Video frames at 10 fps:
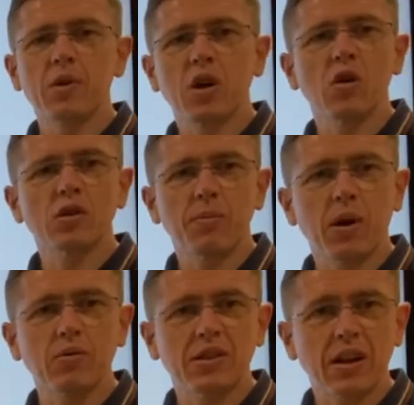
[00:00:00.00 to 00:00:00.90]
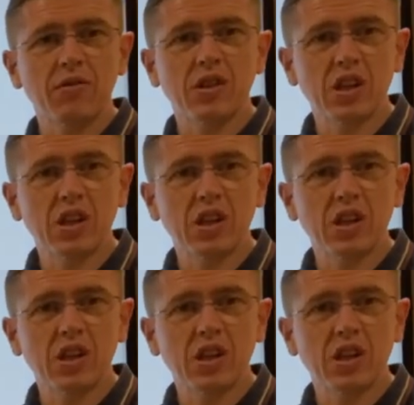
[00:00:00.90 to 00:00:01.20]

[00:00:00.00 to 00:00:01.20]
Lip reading: cost about 70